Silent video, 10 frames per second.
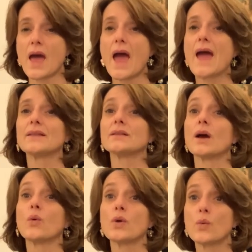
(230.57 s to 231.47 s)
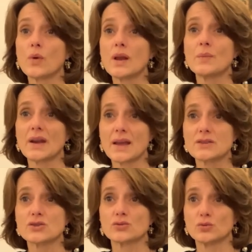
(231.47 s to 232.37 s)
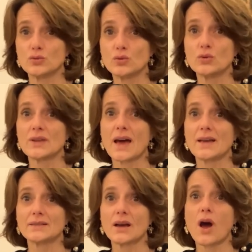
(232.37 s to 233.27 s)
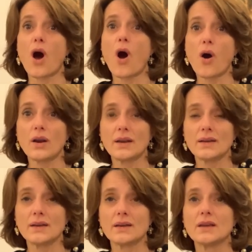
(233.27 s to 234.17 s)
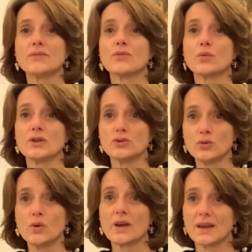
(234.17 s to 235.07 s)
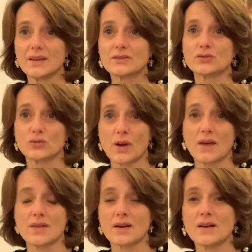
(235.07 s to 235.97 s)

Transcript: And we will manage to do that only if we do it together.